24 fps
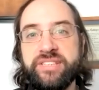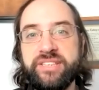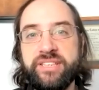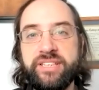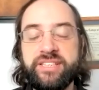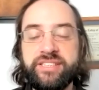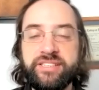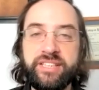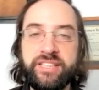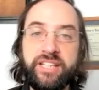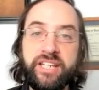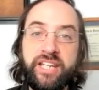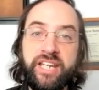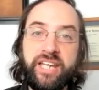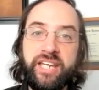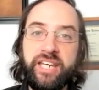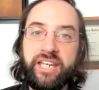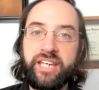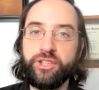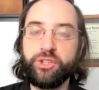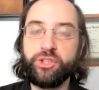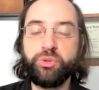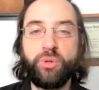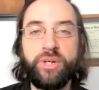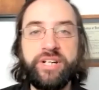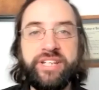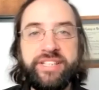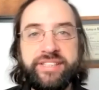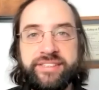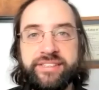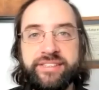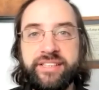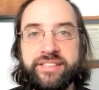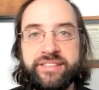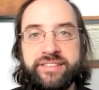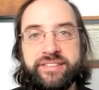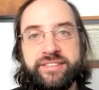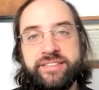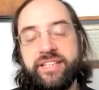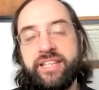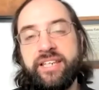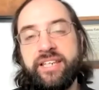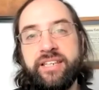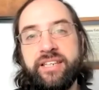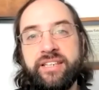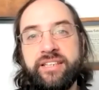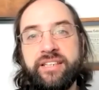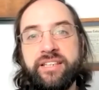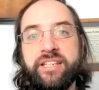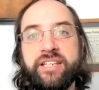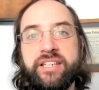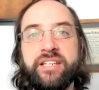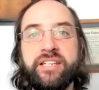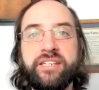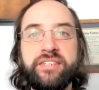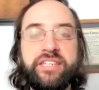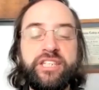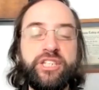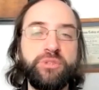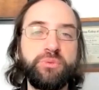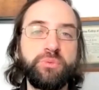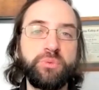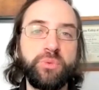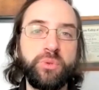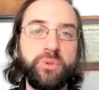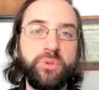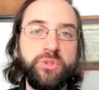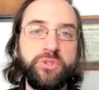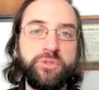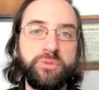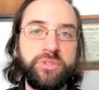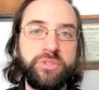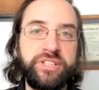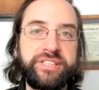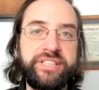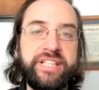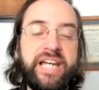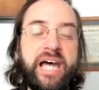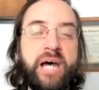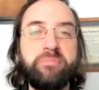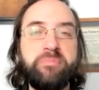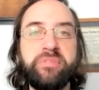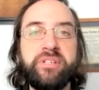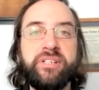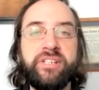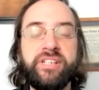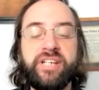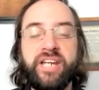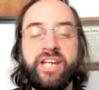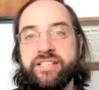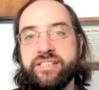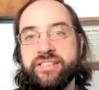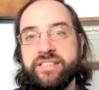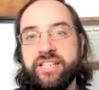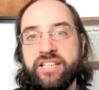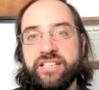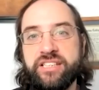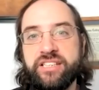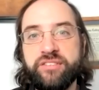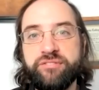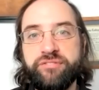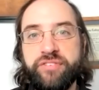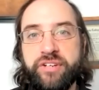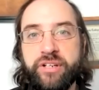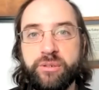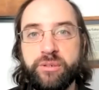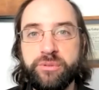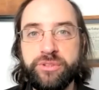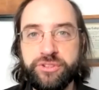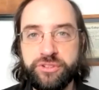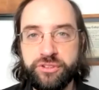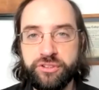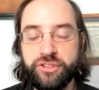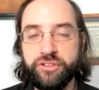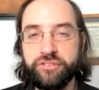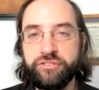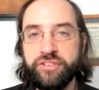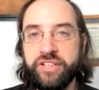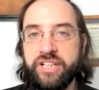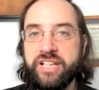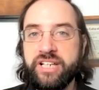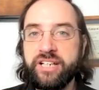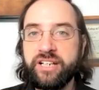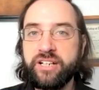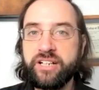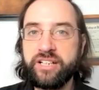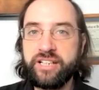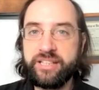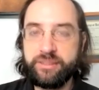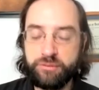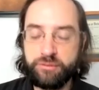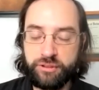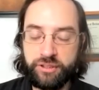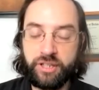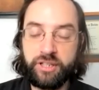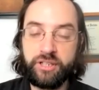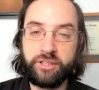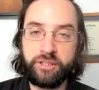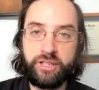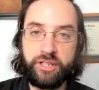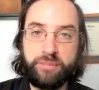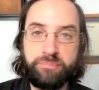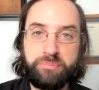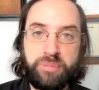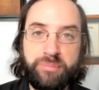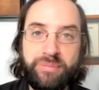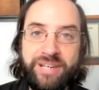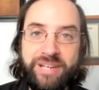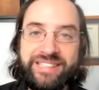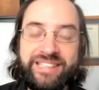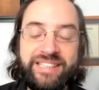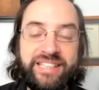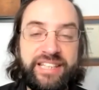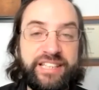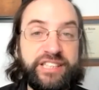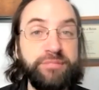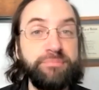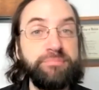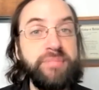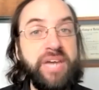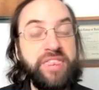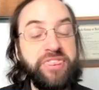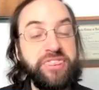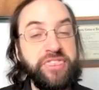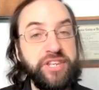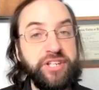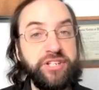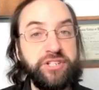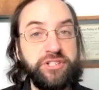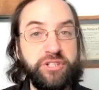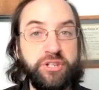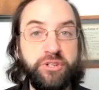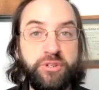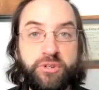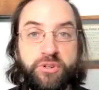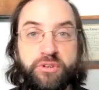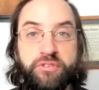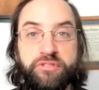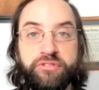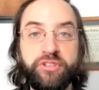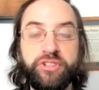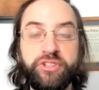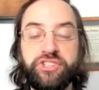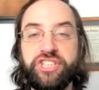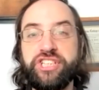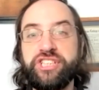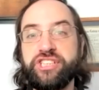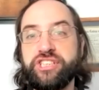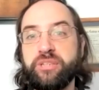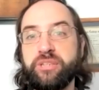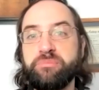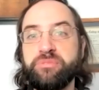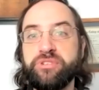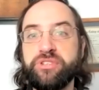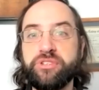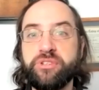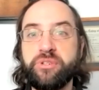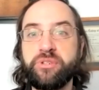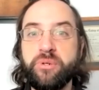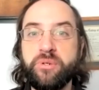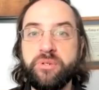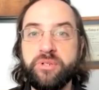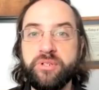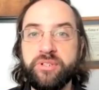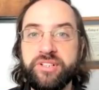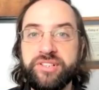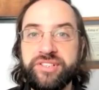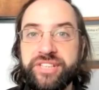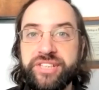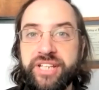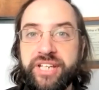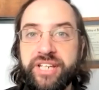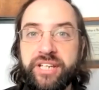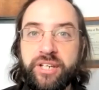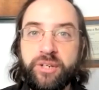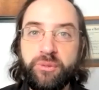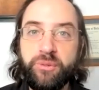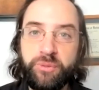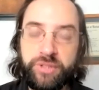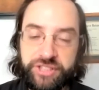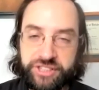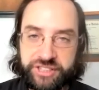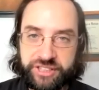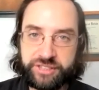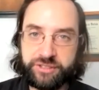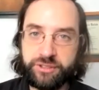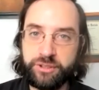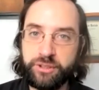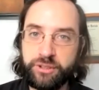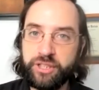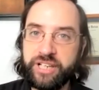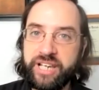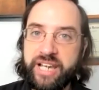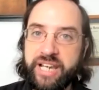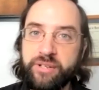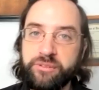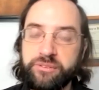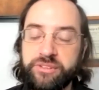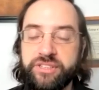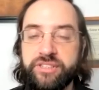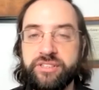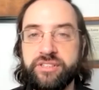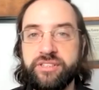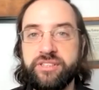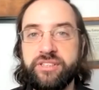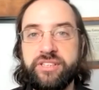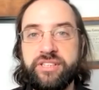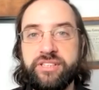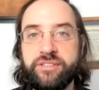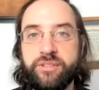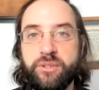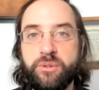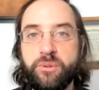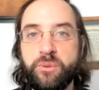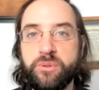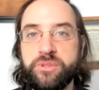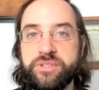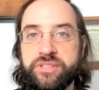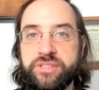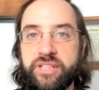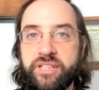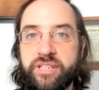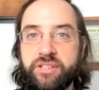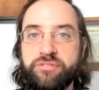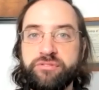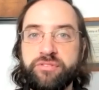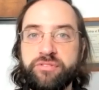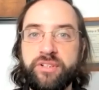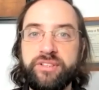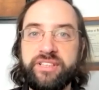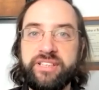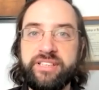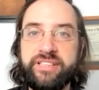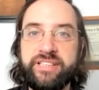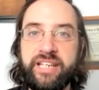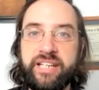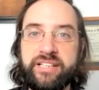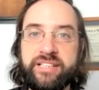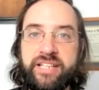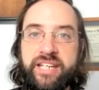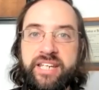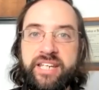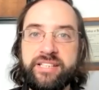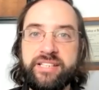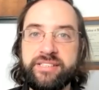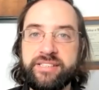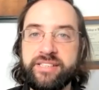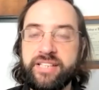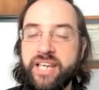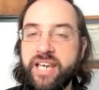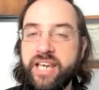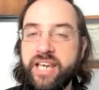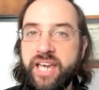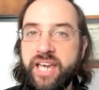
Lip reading: is in 2016, these rules were adopted in the United States, and the Federal Reserve implemented its method 2 for GSIB scores, which took into account these wholesale funding techniques.